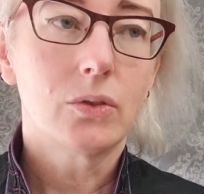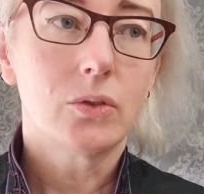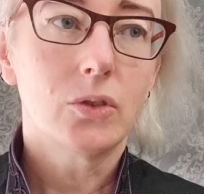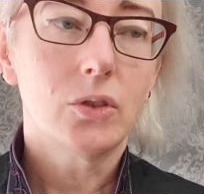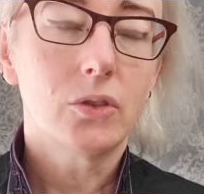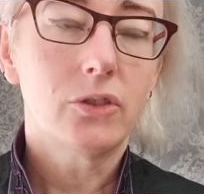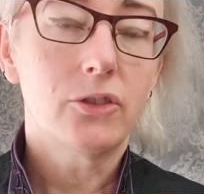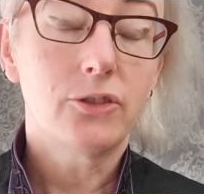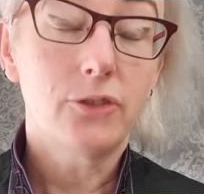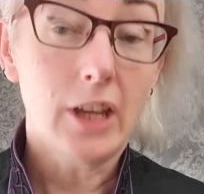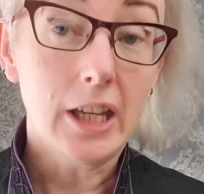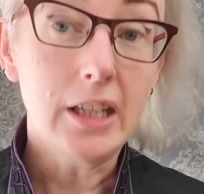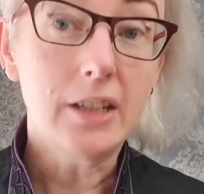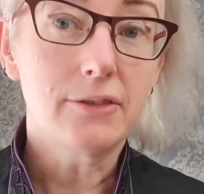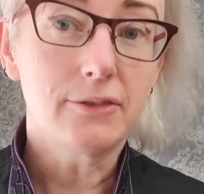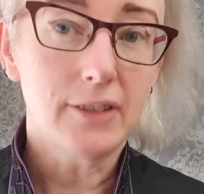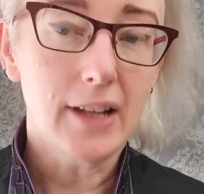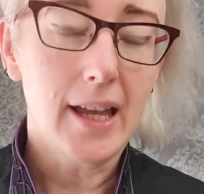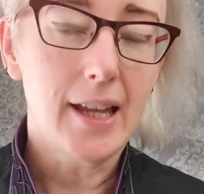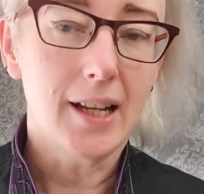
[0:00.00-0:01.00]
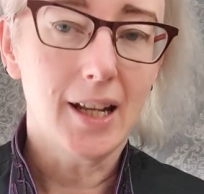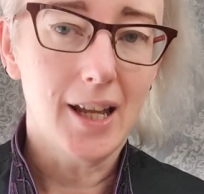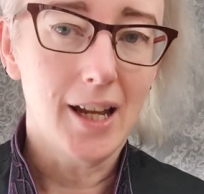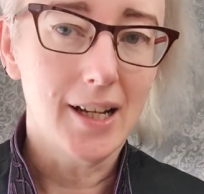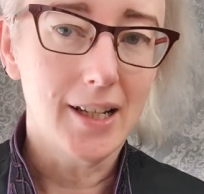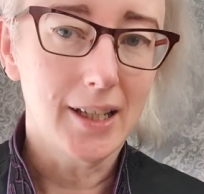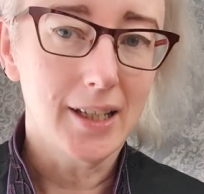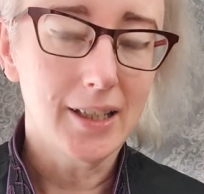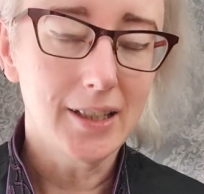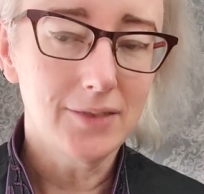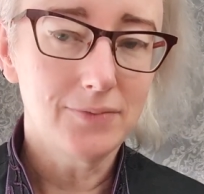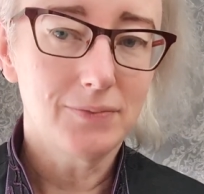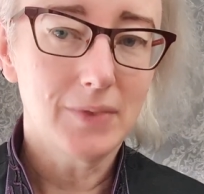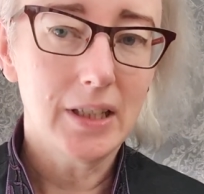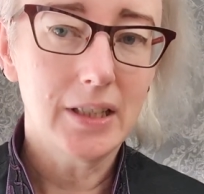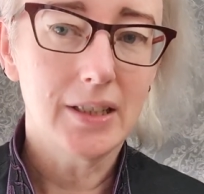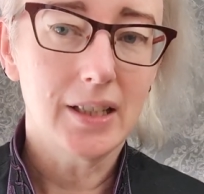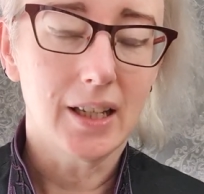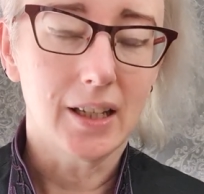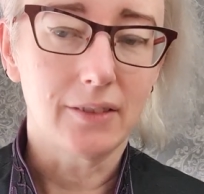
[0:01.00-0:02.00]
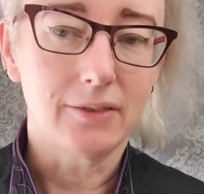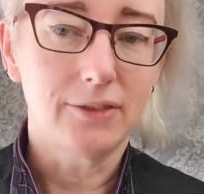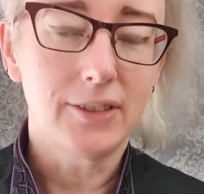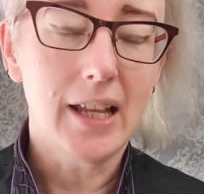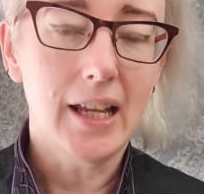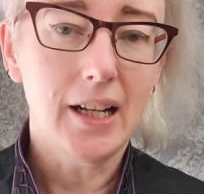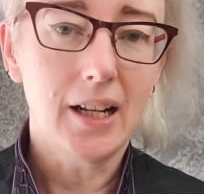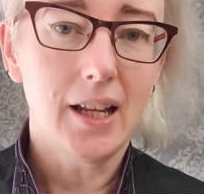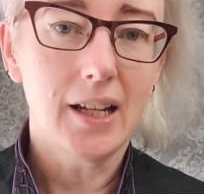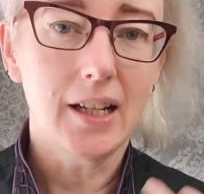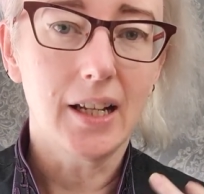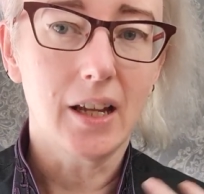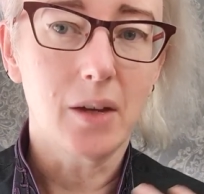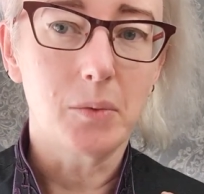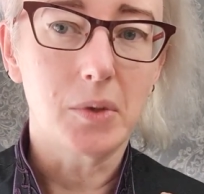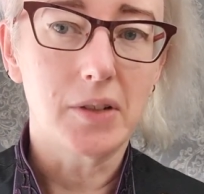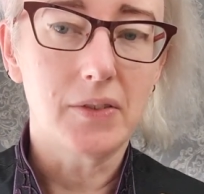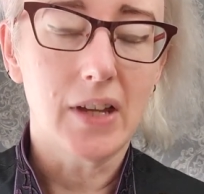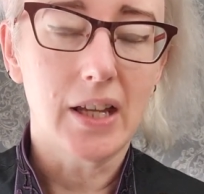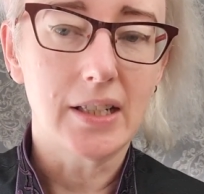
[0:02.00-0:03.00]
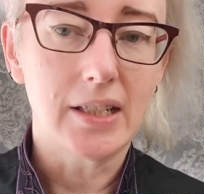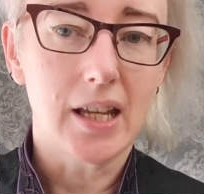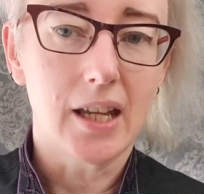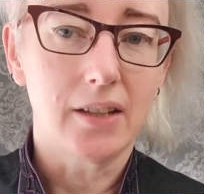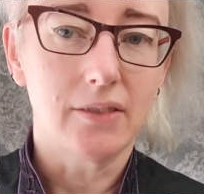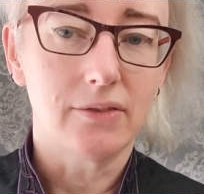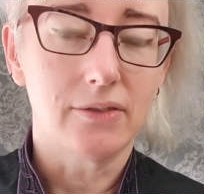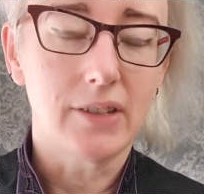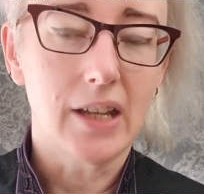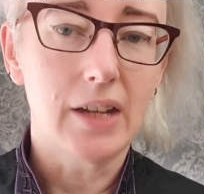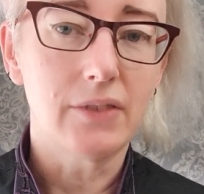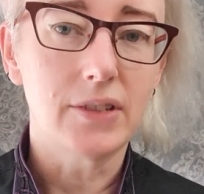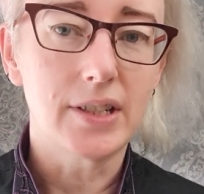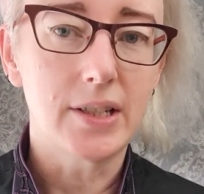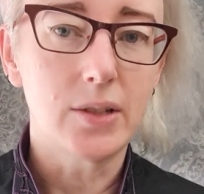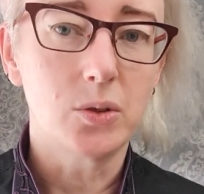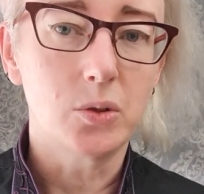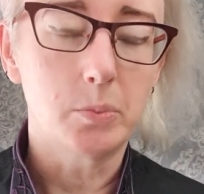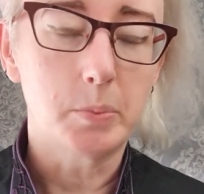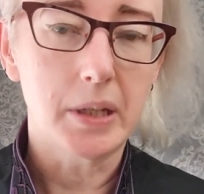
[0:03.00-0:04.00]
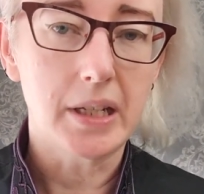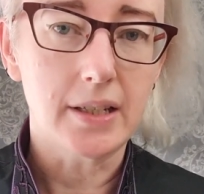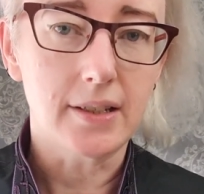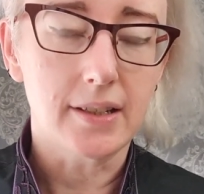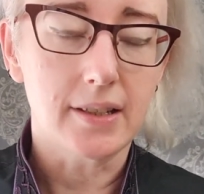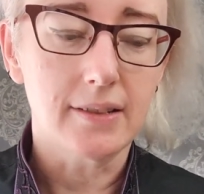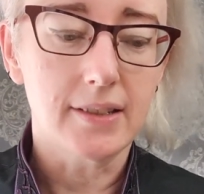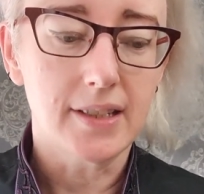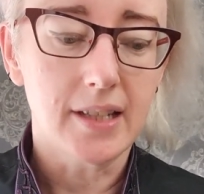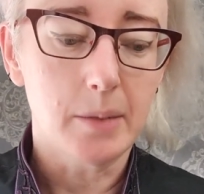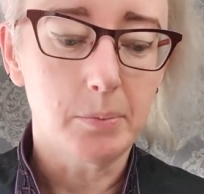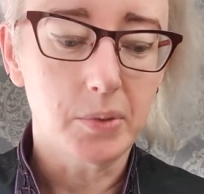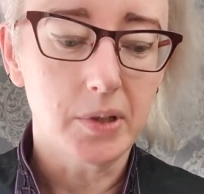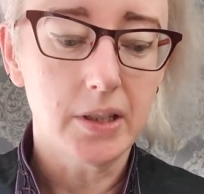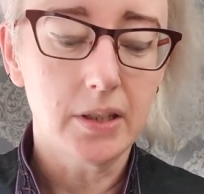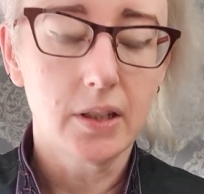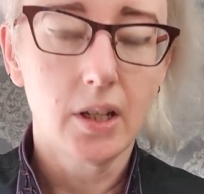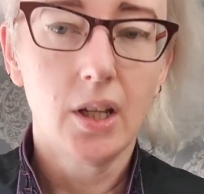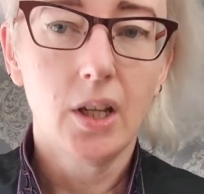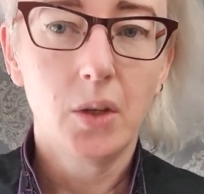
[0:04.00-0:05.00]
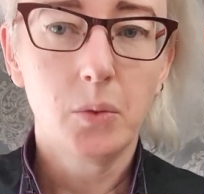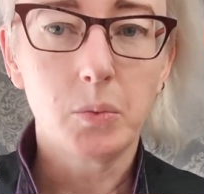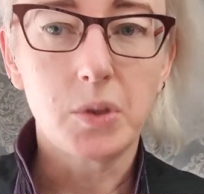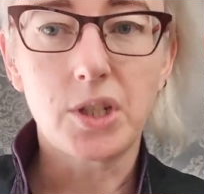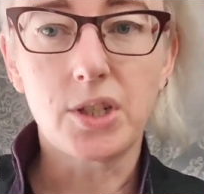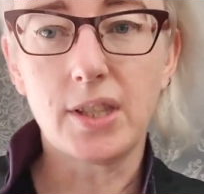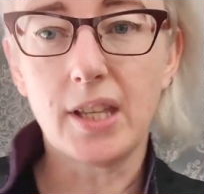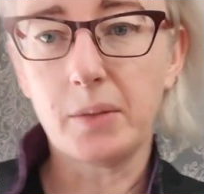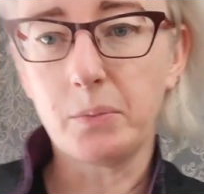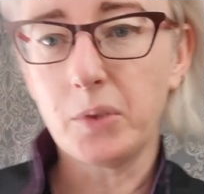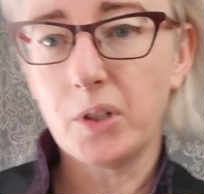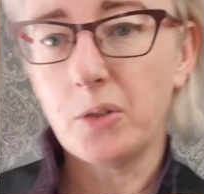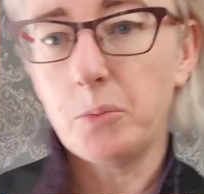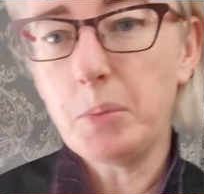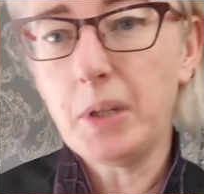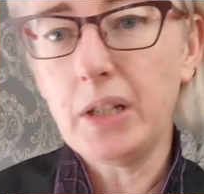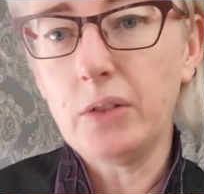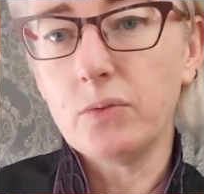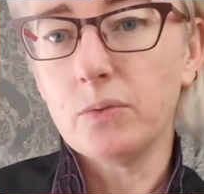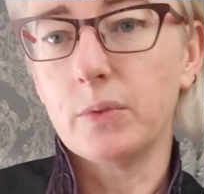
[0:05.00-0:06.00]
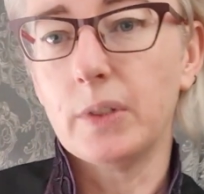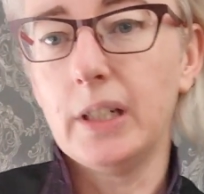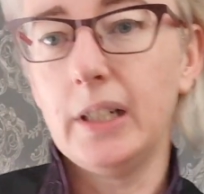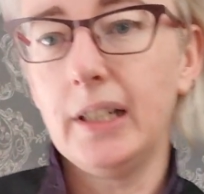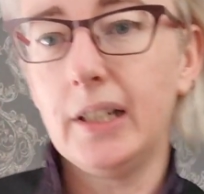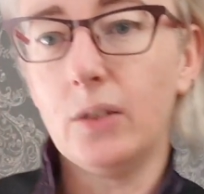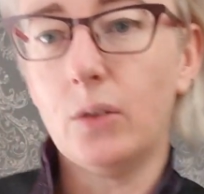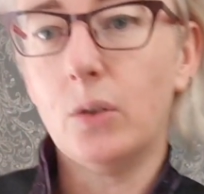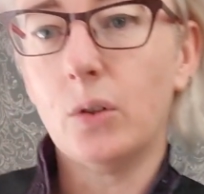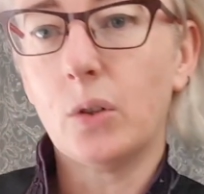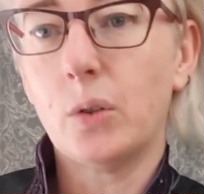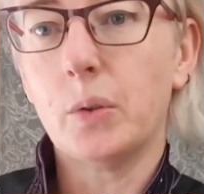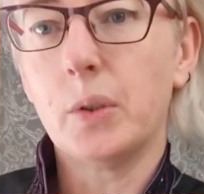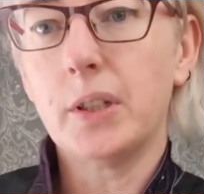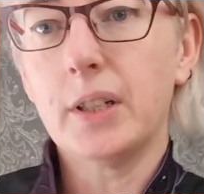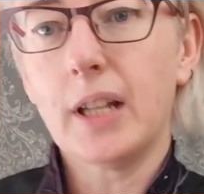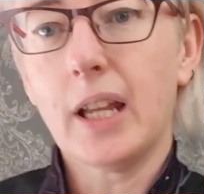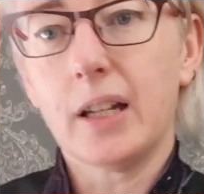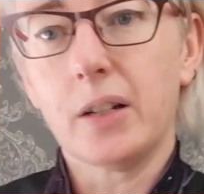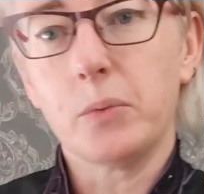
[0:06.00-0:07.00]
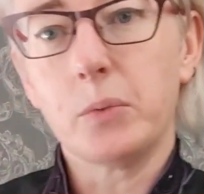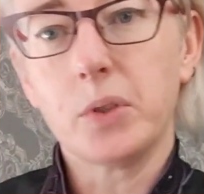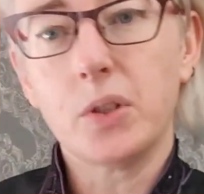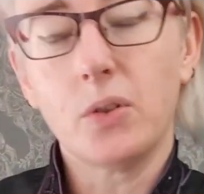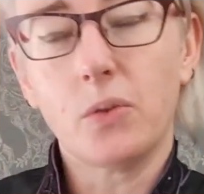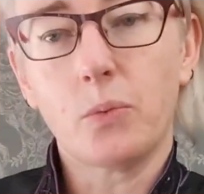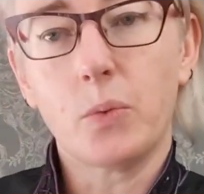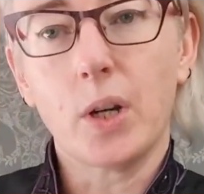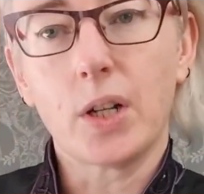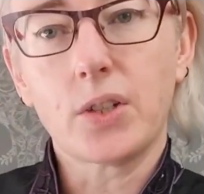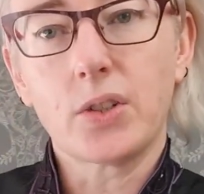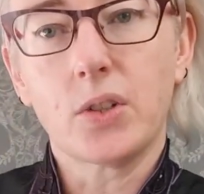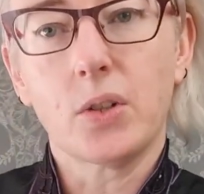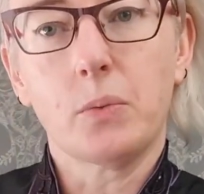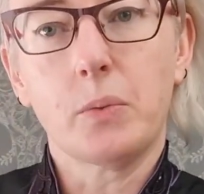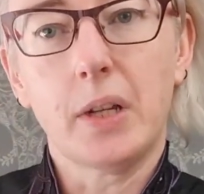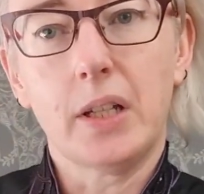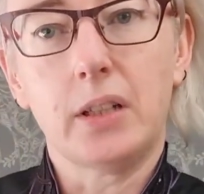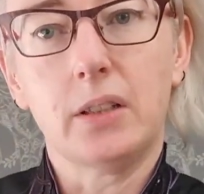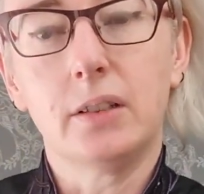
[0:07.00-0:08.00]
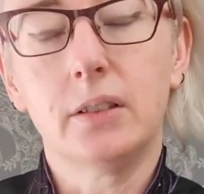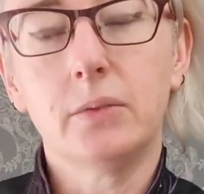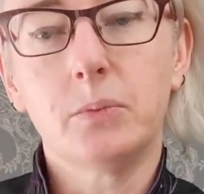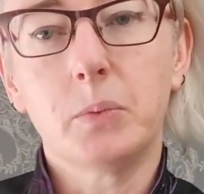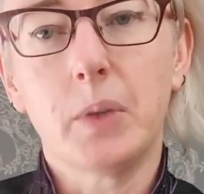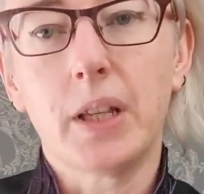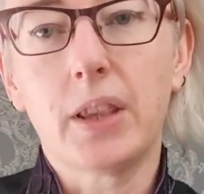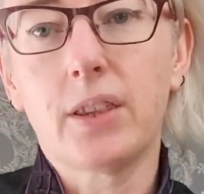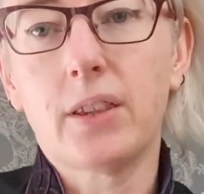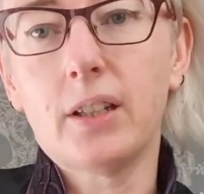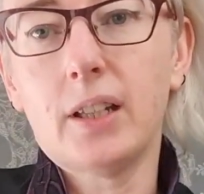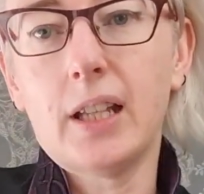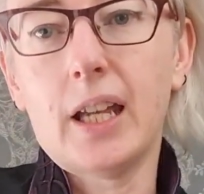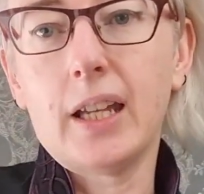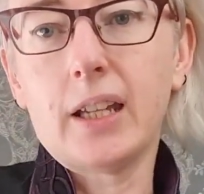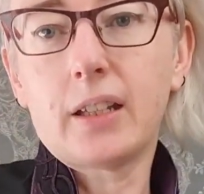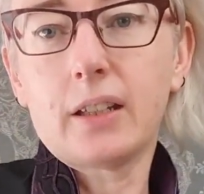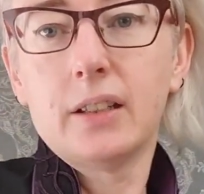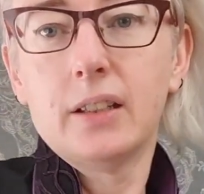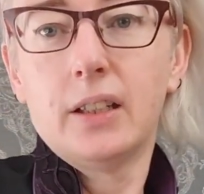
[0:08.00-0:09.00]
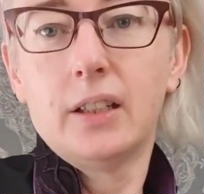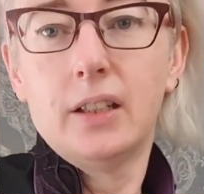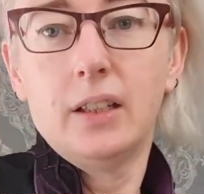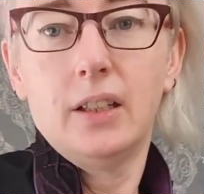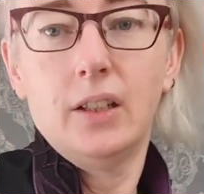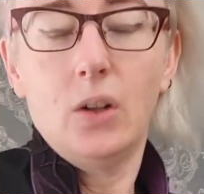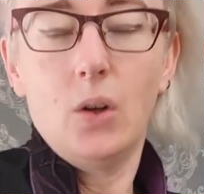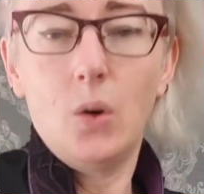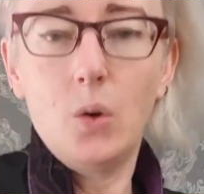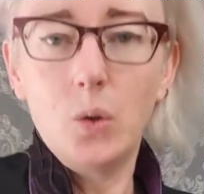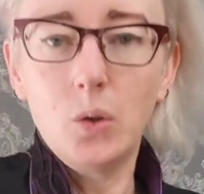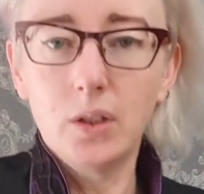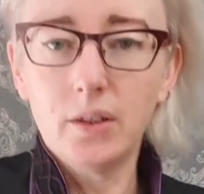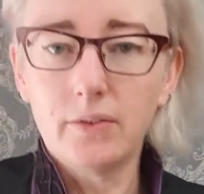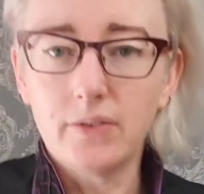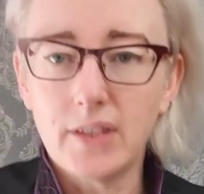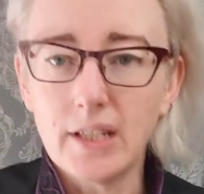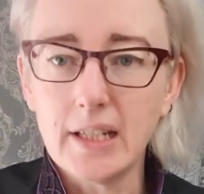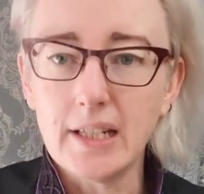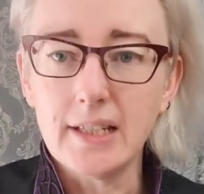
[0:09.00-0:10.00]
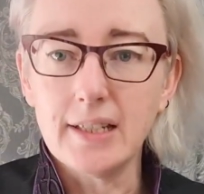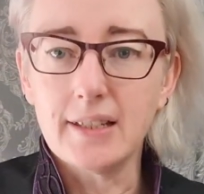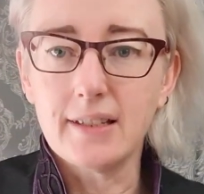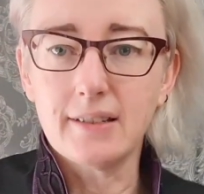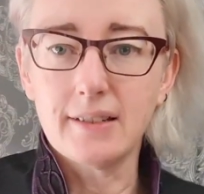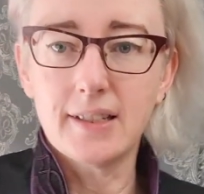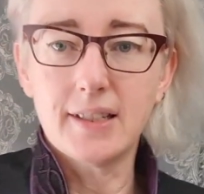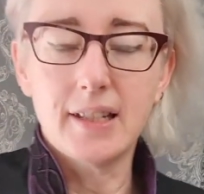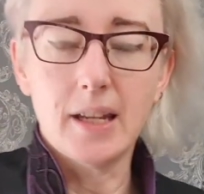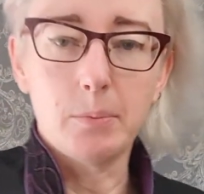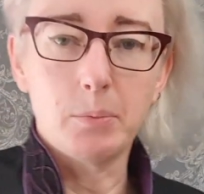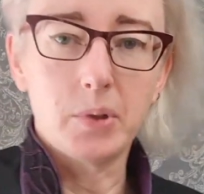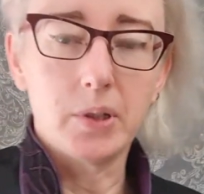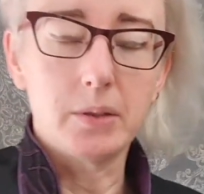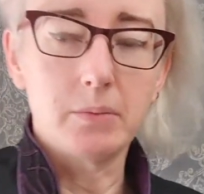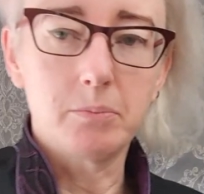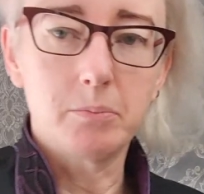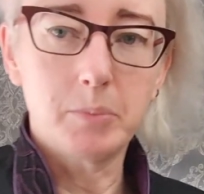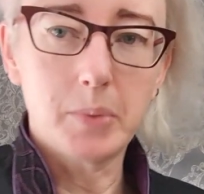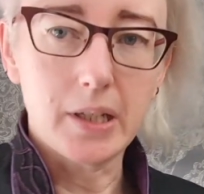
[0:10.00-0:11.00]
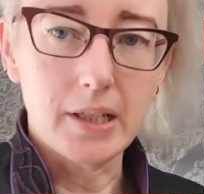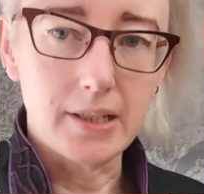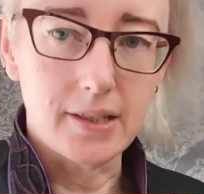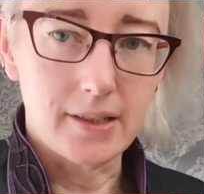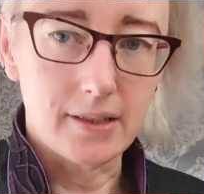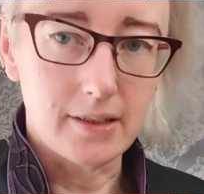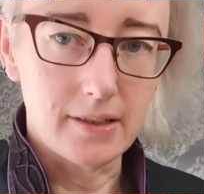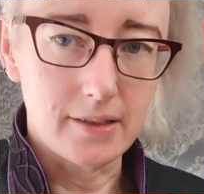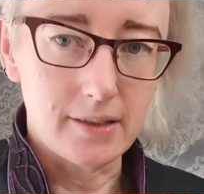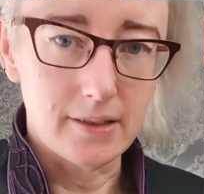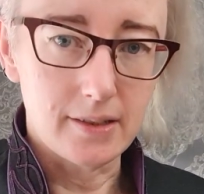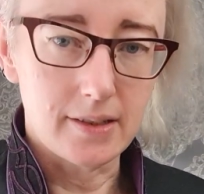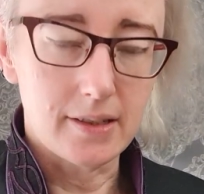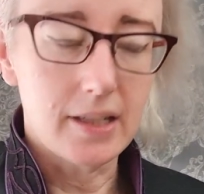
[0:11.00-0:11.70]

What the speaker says: fake flatlining it. In that flatlining, I would have had to have every single piece separate, which then would have been really awkward and it wouldn't have worked so well with like all of these separate pieces.